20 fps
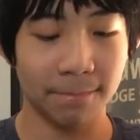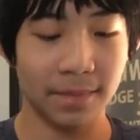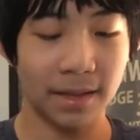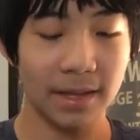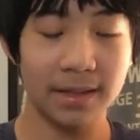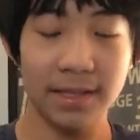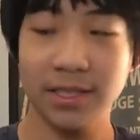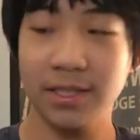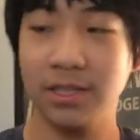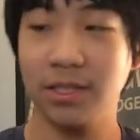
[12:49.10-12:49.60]

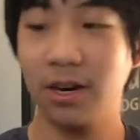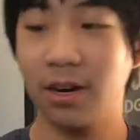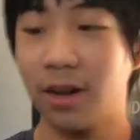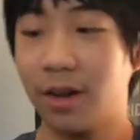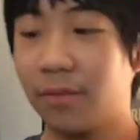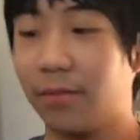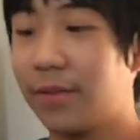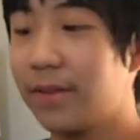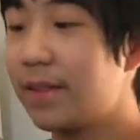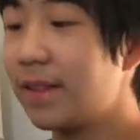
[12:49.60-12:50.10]
let's start
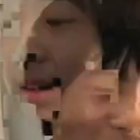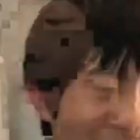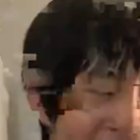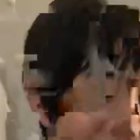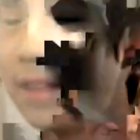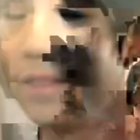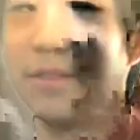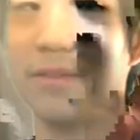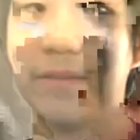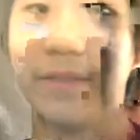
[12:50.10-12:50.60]
off with the
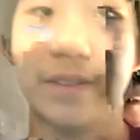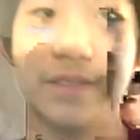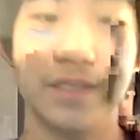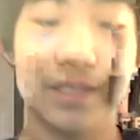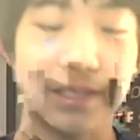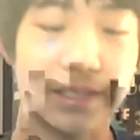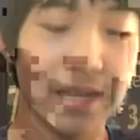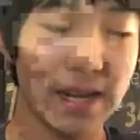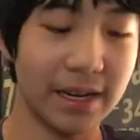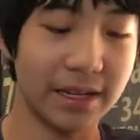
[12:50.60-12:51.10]
GAN
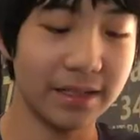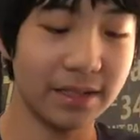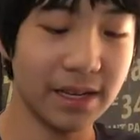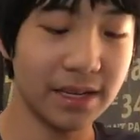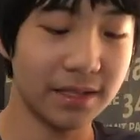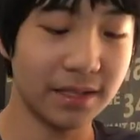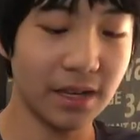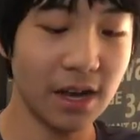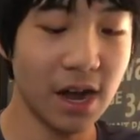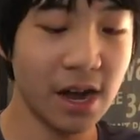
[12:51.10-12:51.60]

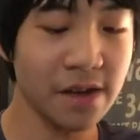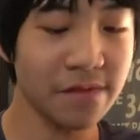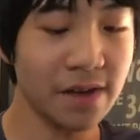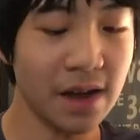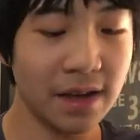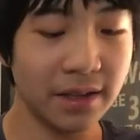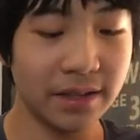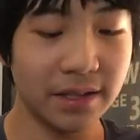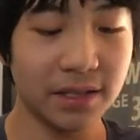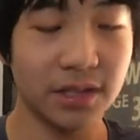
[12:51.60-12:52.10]
356XS. I've
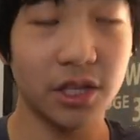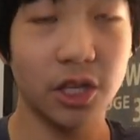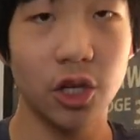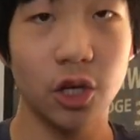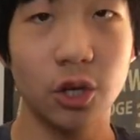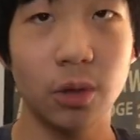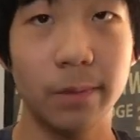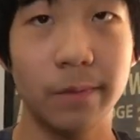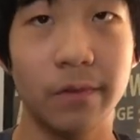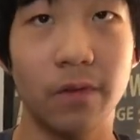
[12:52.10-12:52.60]
had this
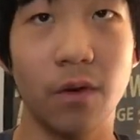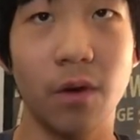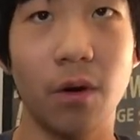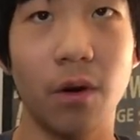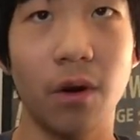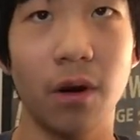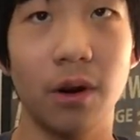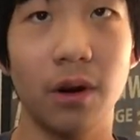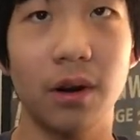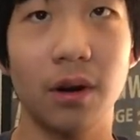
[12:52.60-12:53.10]
cube
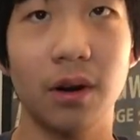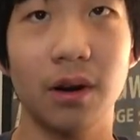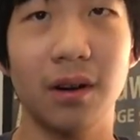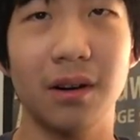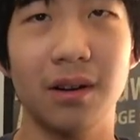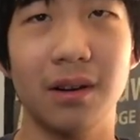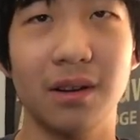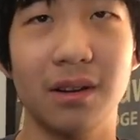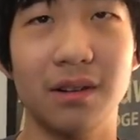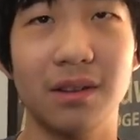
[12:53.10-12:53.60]
for,
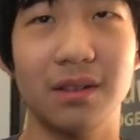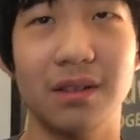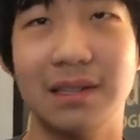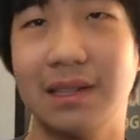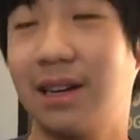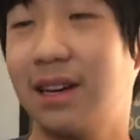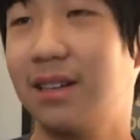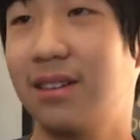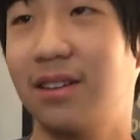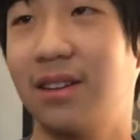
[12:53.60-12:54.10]

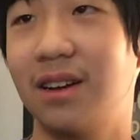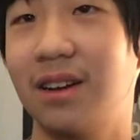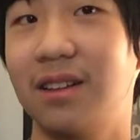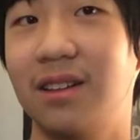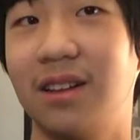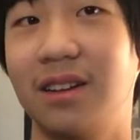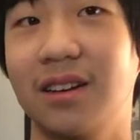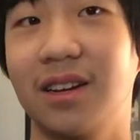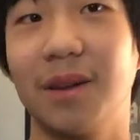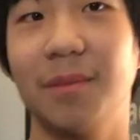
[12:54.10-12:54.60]
I don't know how
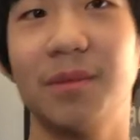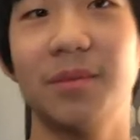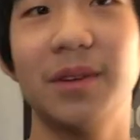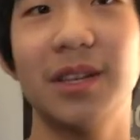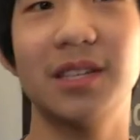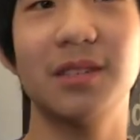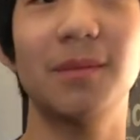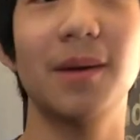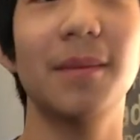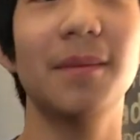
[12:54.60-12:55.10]
long, a couple
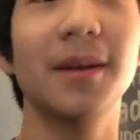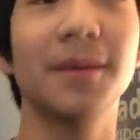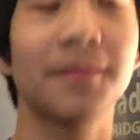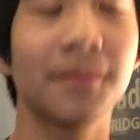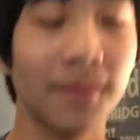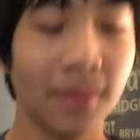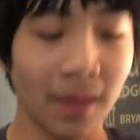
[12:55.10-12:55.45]
weeks maybe.